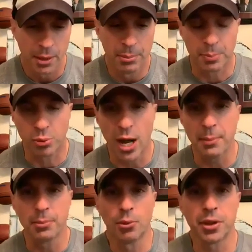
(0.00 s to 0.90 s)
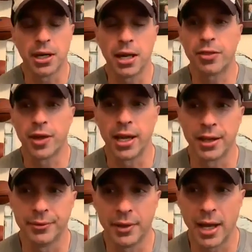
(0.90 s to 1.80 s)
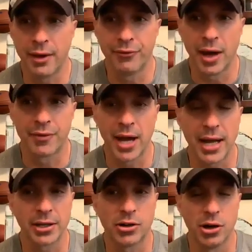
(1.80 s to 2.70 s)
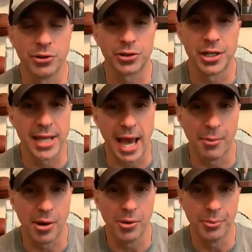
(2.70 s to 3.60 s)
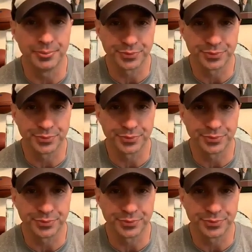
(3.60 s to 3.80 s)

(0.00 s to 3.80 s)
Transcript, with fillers: But probably more than anything, I've I've gotten closer to Dabo